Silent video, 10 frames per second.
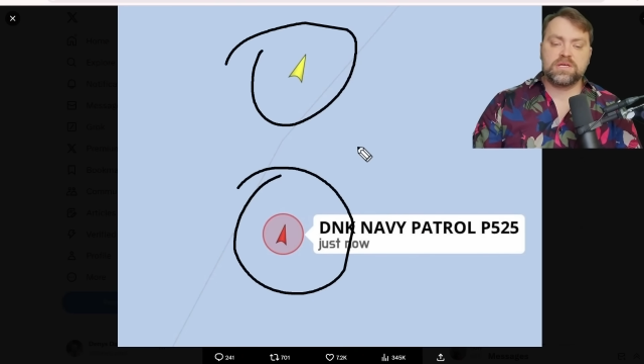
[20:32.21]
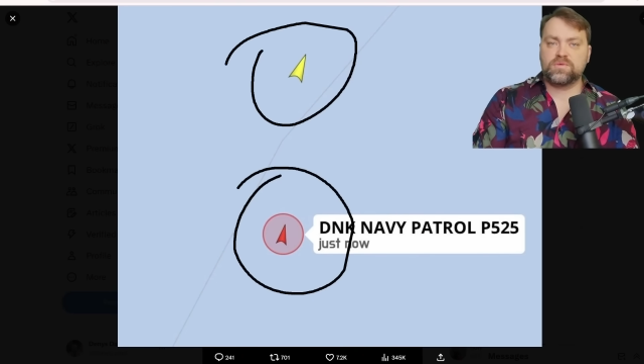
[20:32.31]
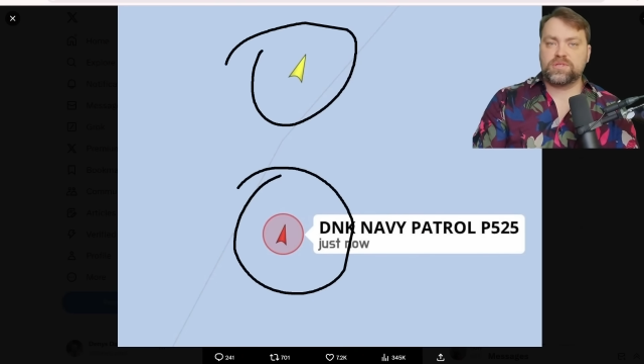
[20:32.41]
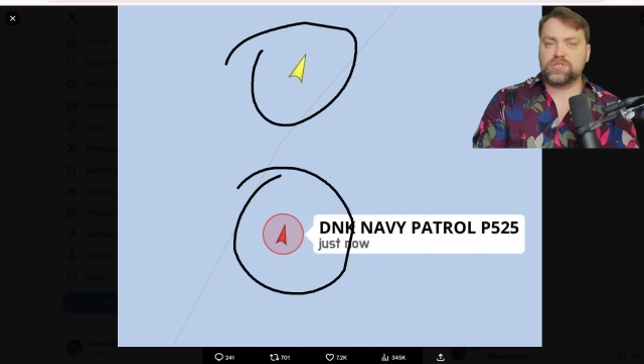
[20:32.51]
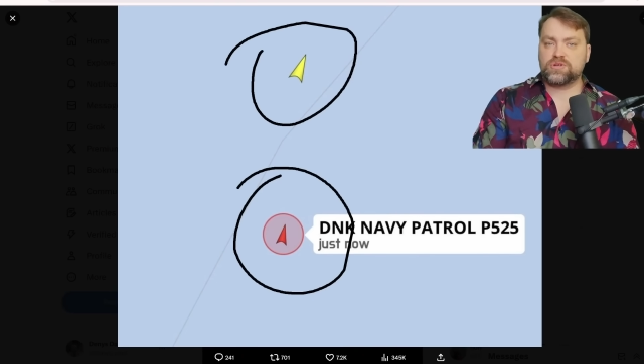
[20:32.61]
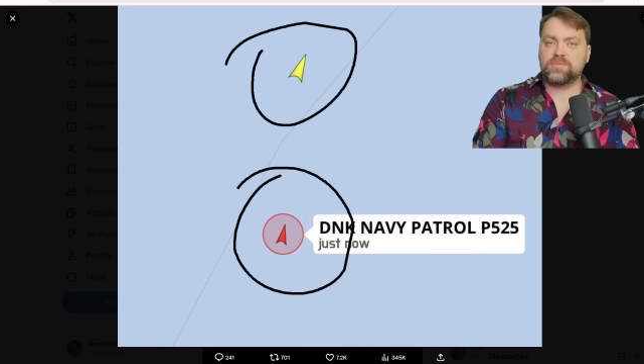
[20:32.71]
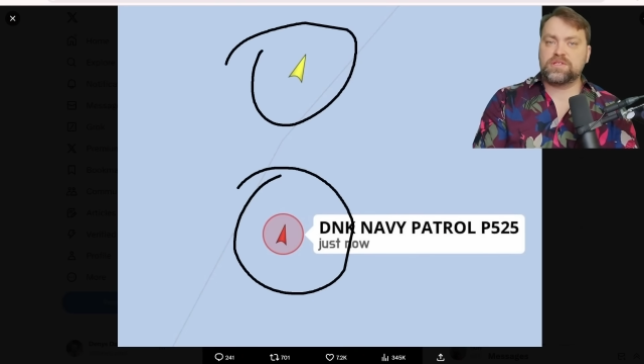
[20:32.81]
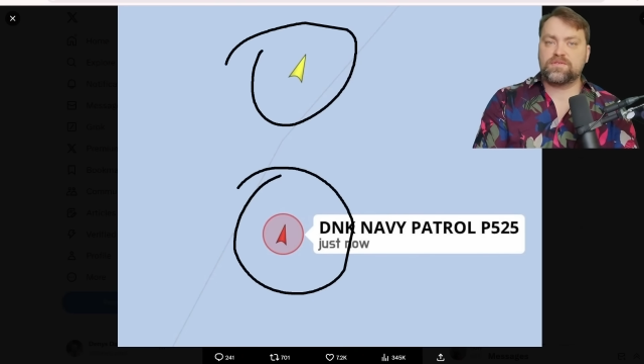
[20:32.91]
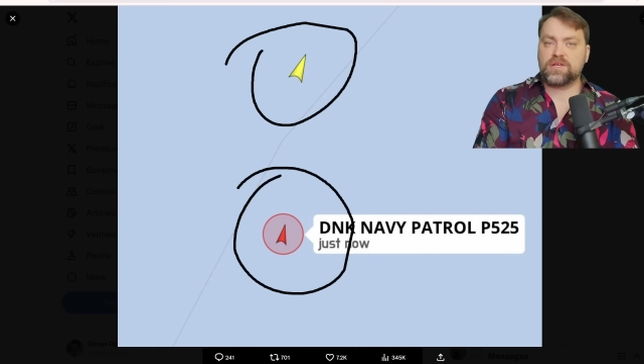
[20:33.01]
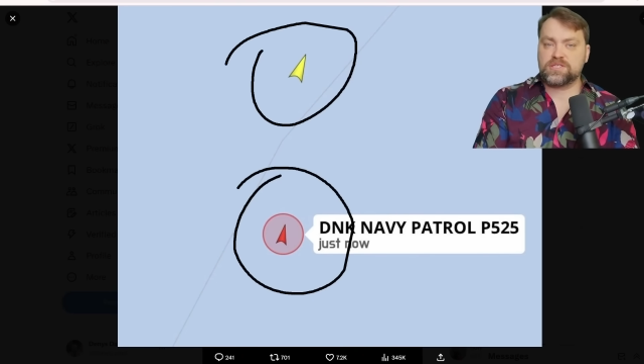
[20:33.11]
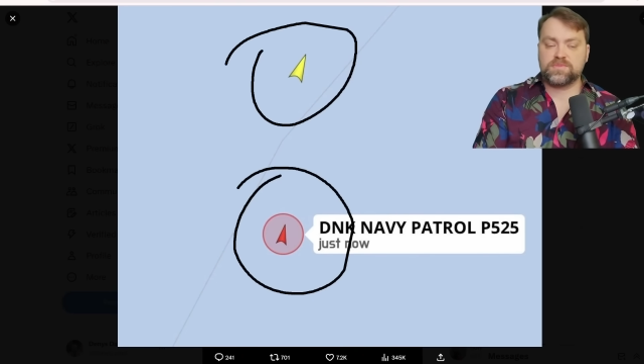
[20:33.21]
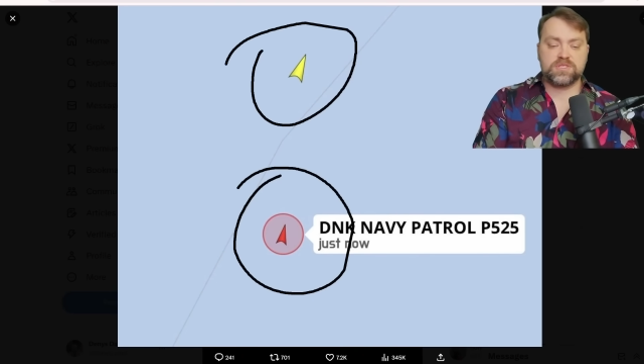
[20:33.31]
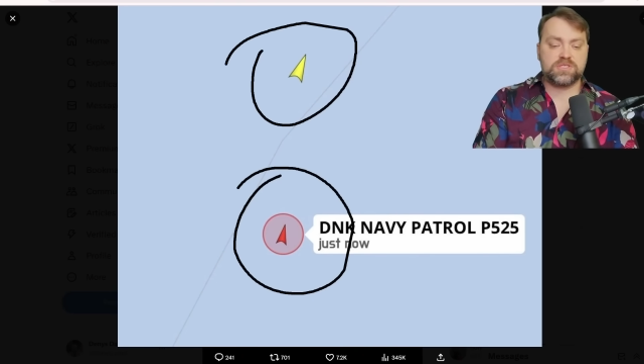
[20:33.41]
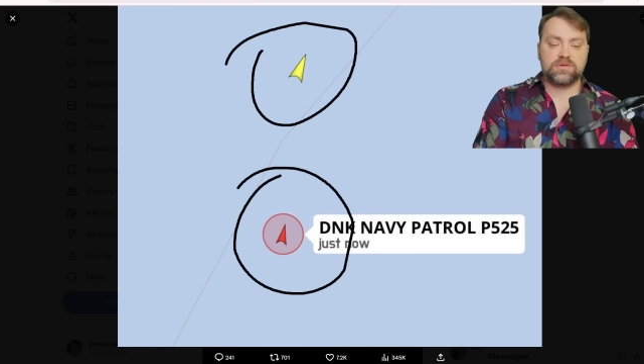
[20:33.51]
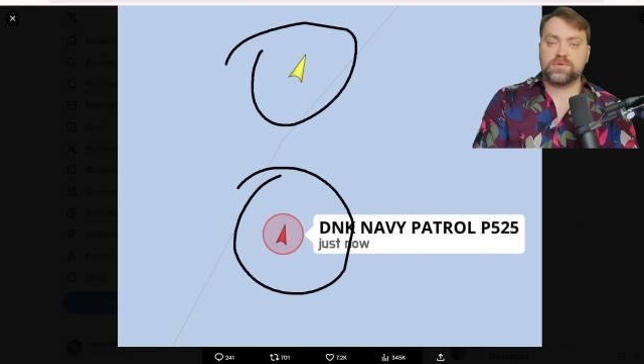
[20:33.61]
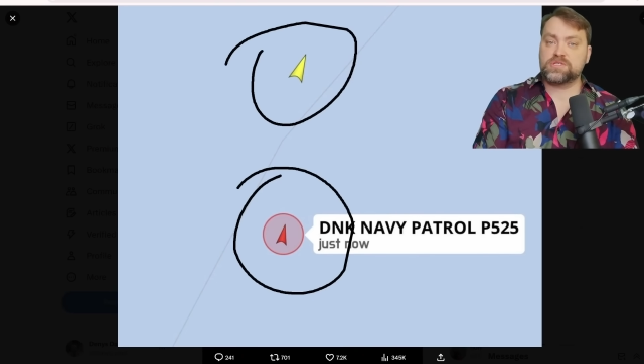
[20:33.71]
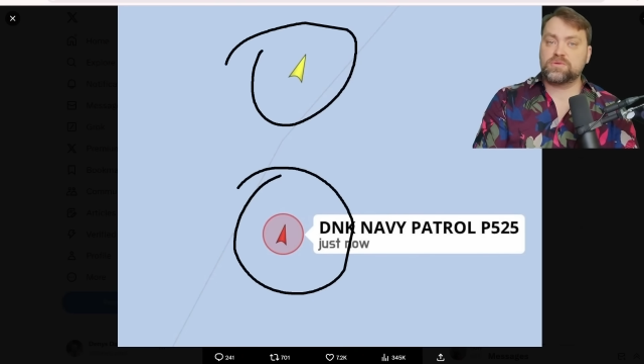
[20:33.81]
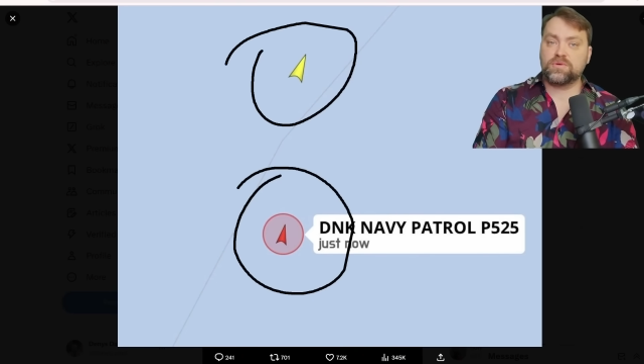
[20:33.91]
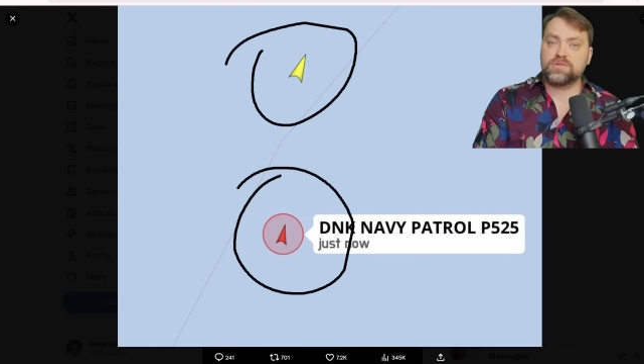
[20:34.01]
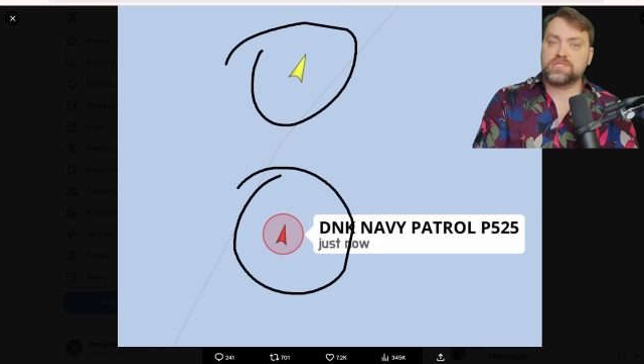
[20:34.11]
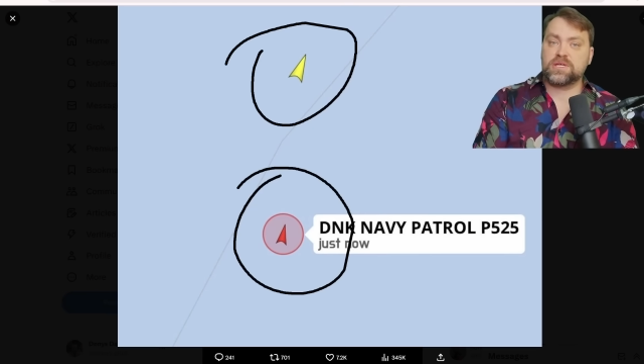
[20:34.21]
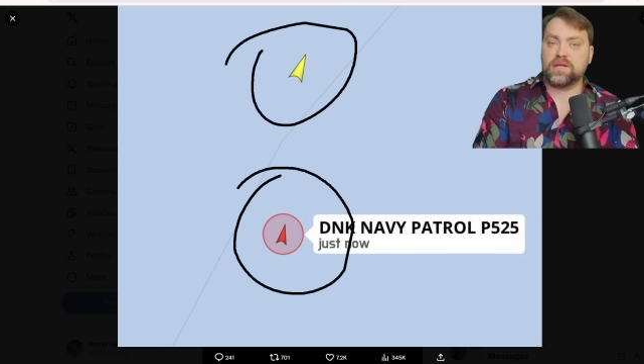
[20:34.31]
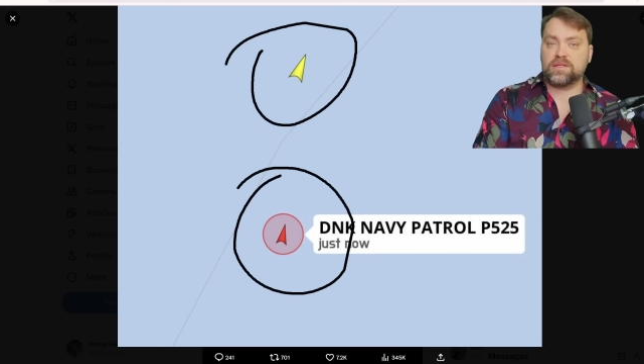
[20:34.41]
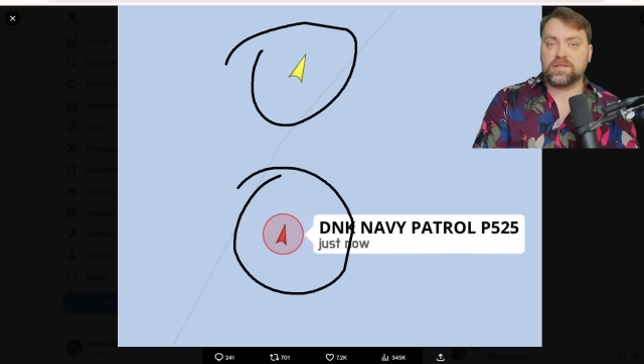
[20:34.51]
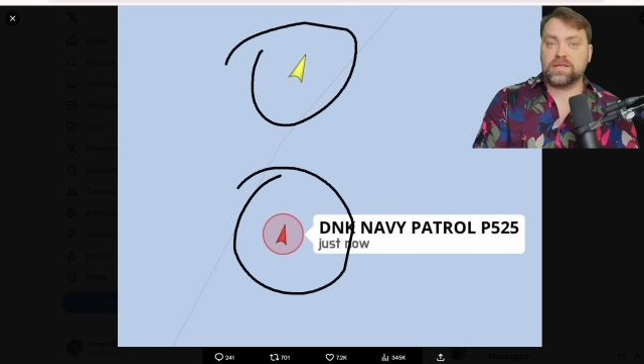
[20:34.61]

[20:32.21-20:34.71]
What the German defense minister Pistorius said